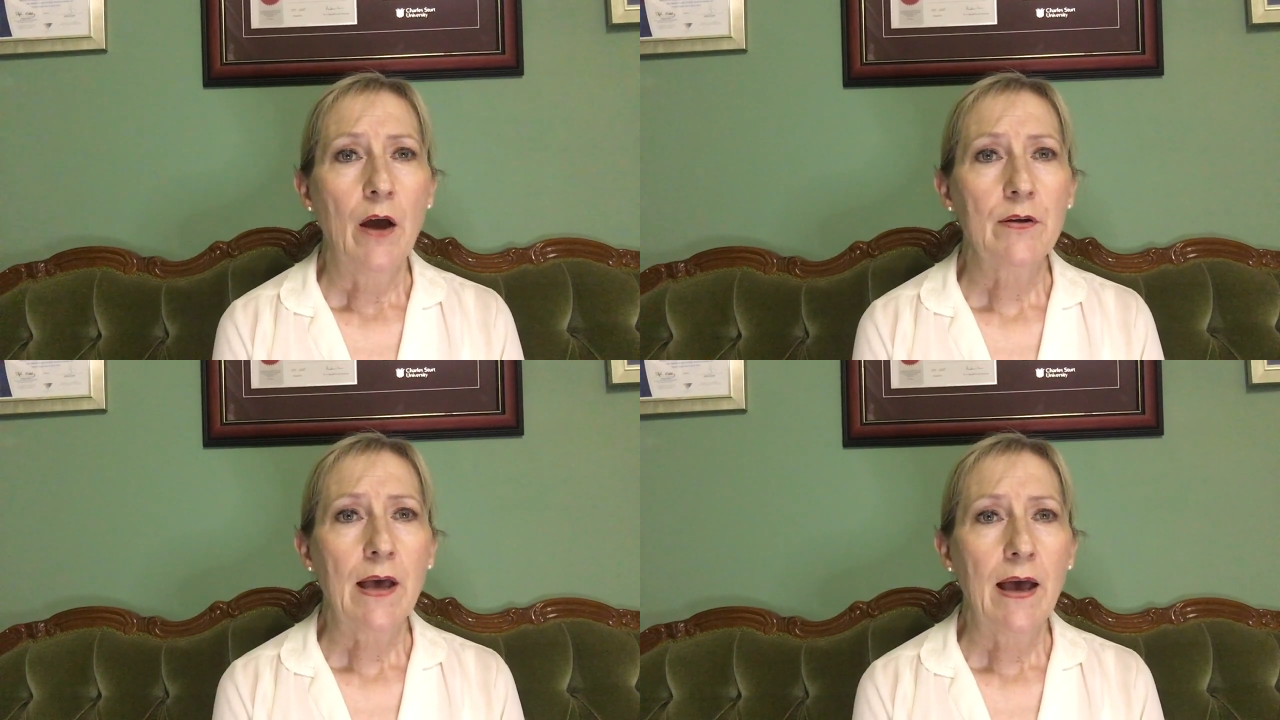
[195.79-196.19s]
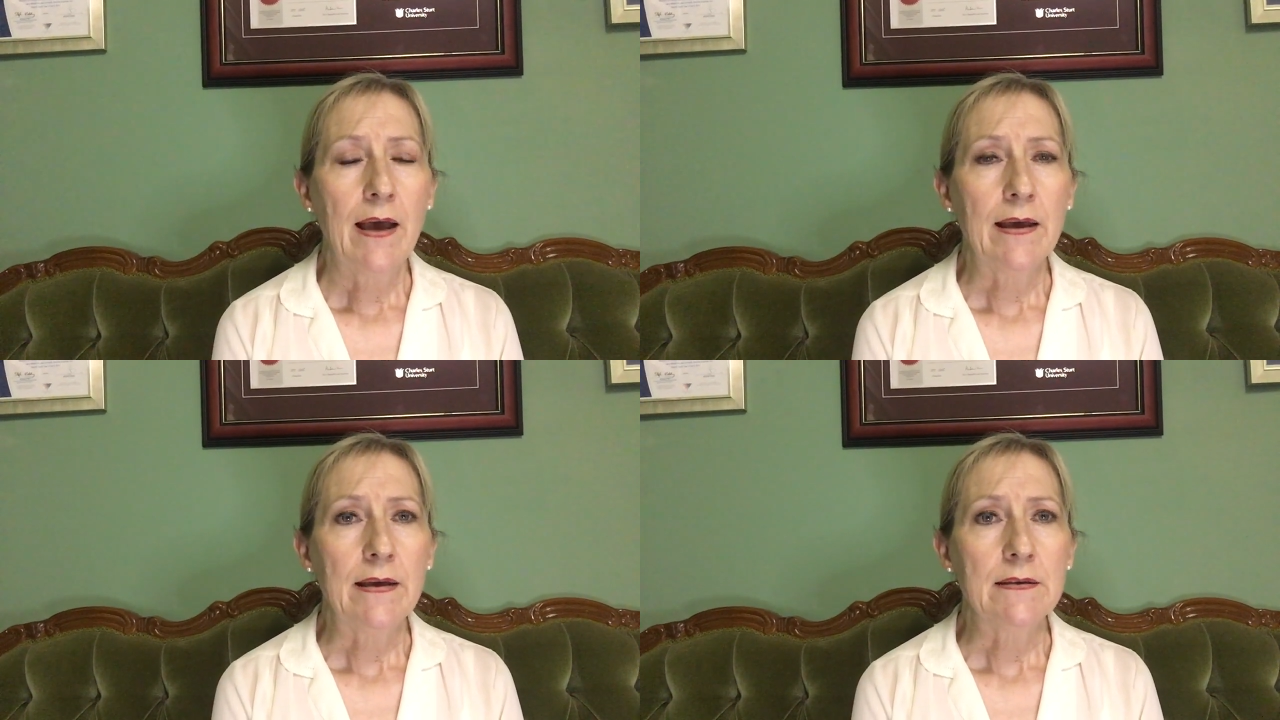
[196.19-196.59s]

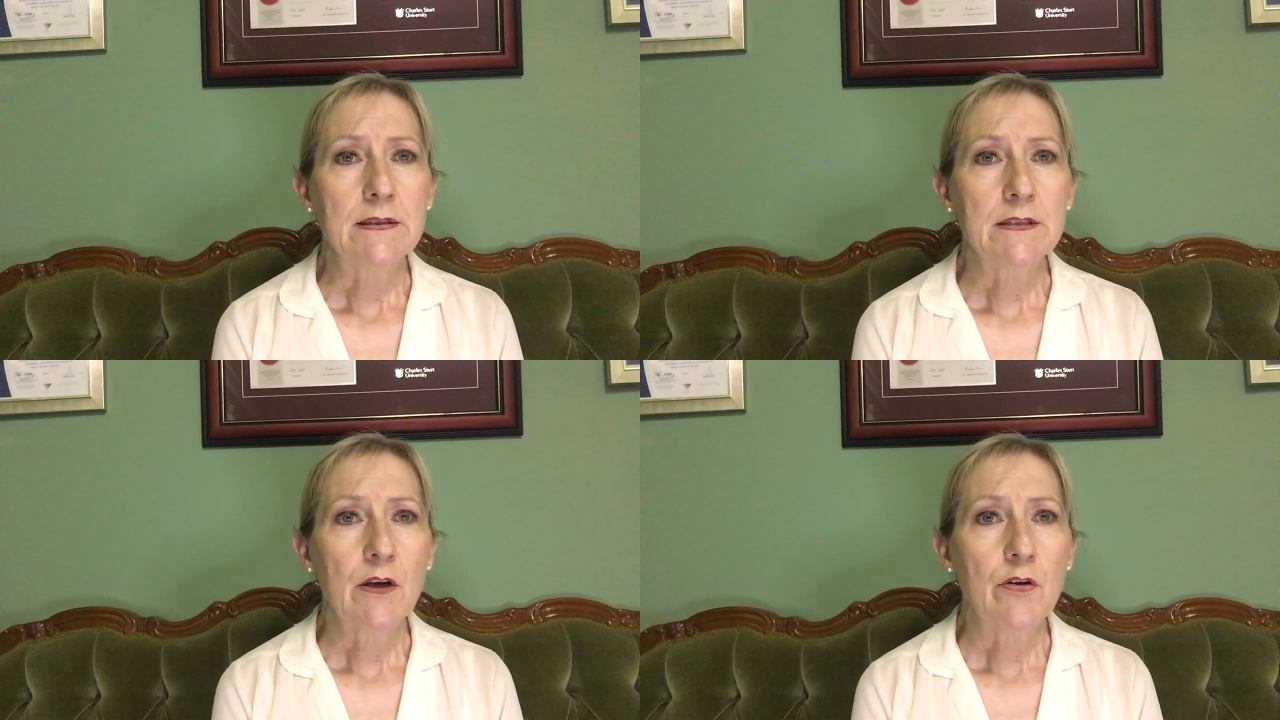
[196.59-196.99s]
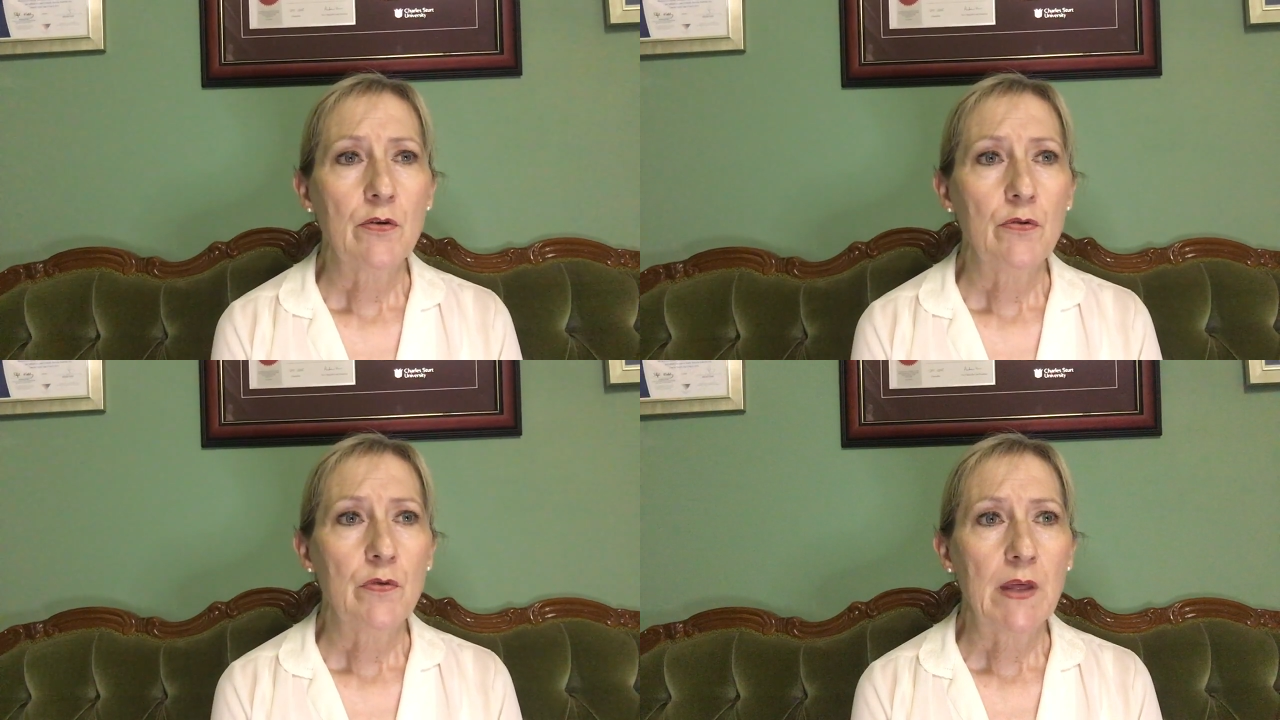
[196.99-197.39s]
Okay, so
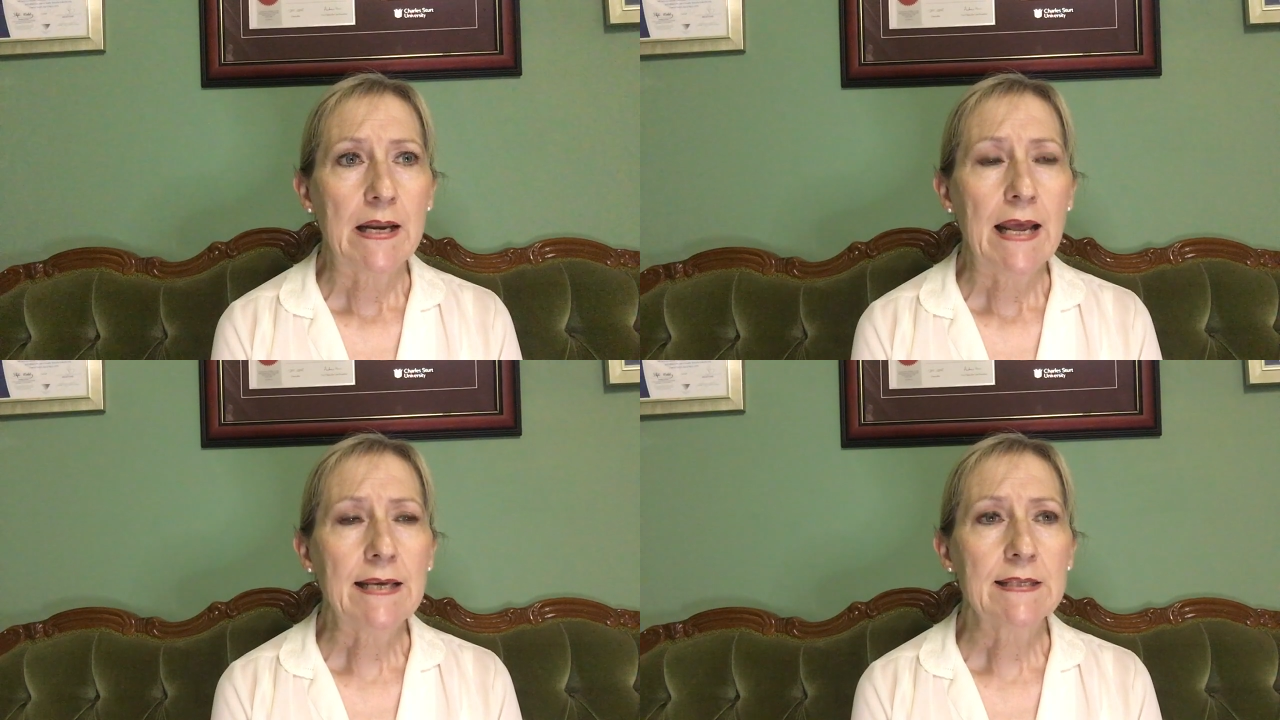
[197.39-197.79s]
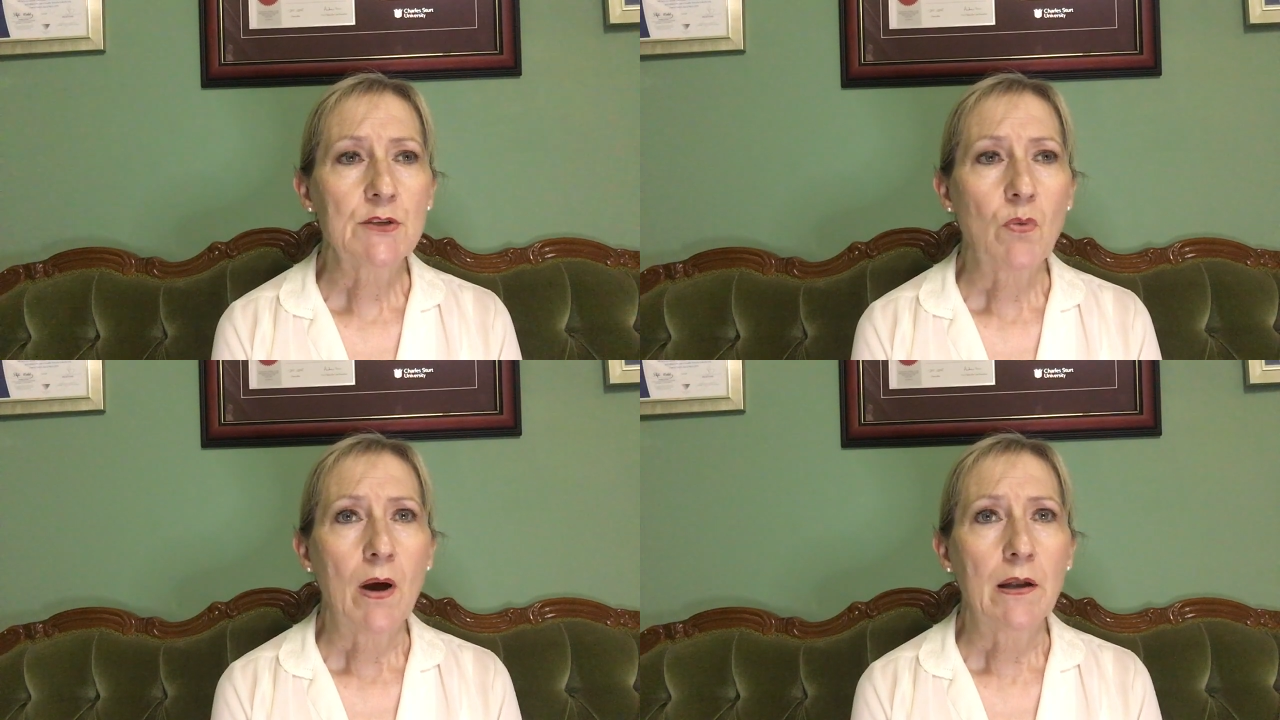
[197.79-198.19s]
the
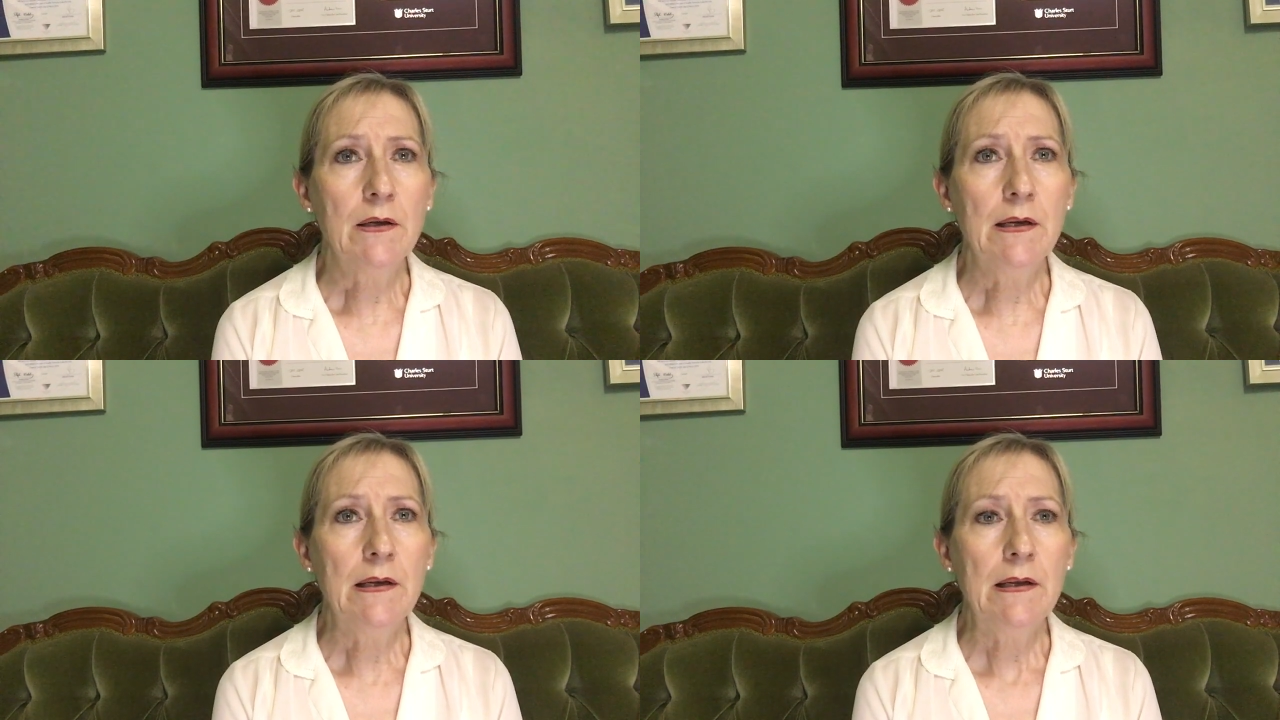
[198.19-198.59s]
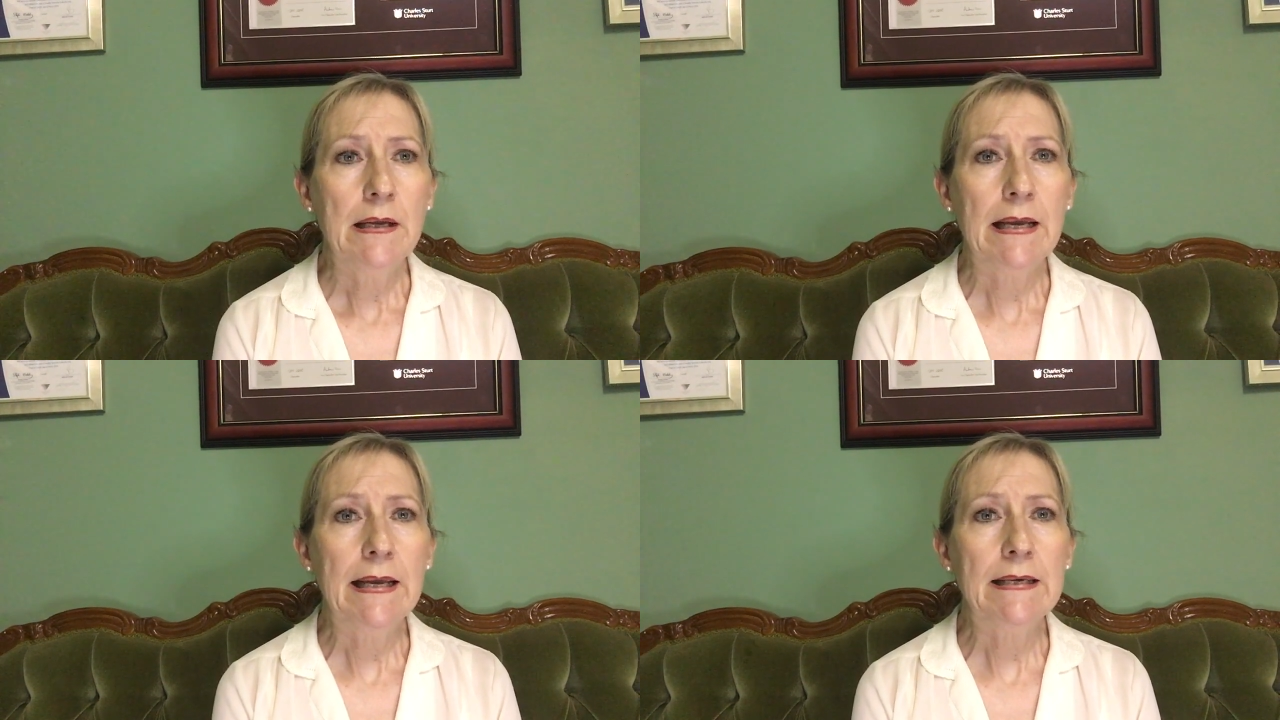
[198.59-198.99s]
next one
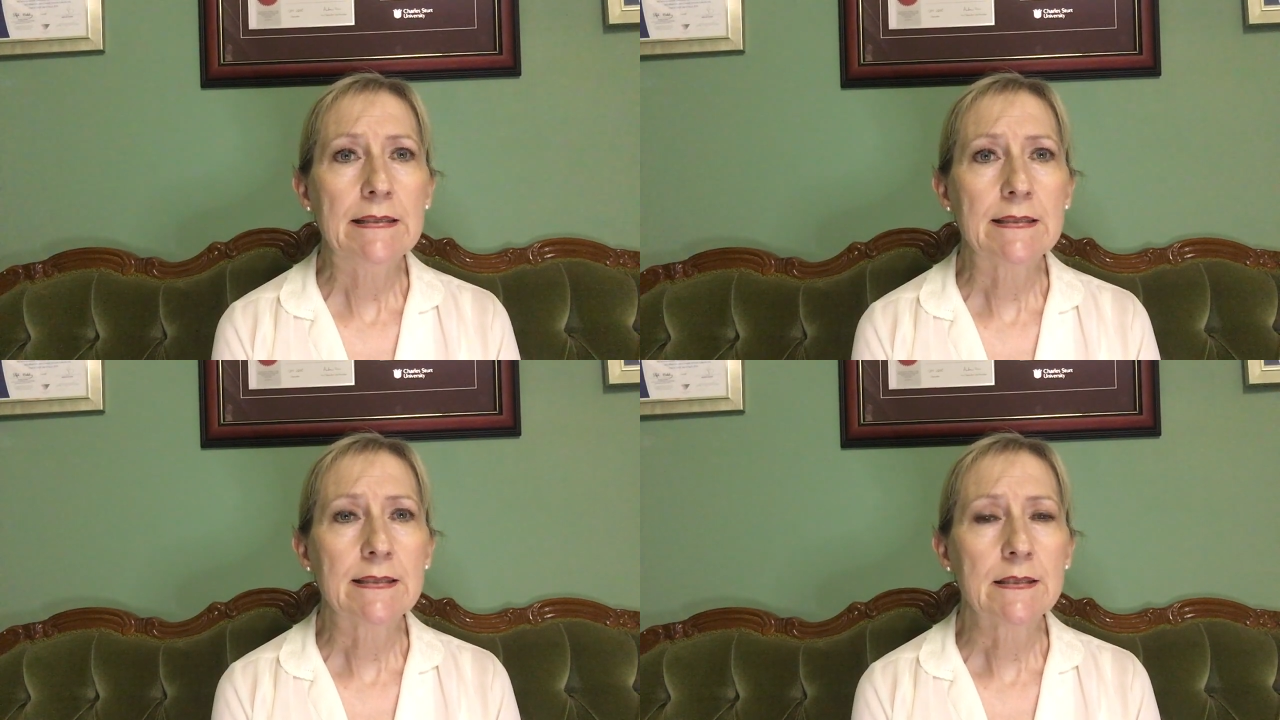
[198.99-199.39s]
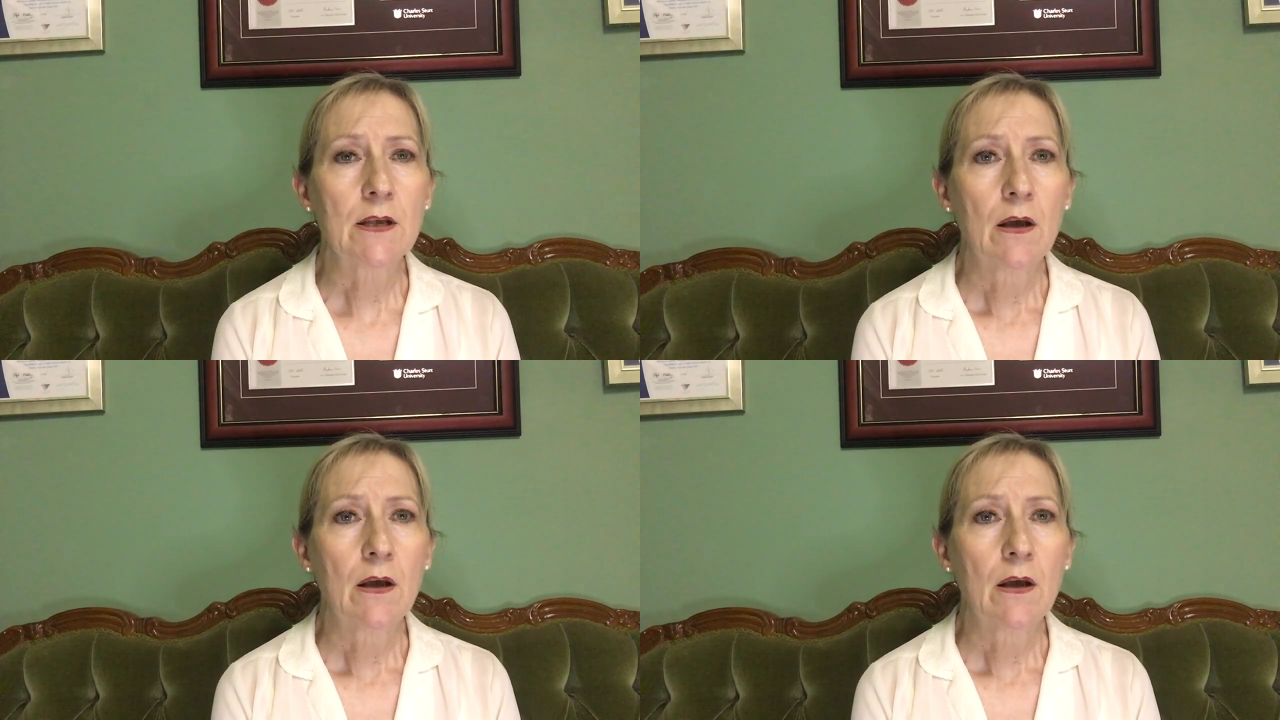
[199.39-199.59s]
is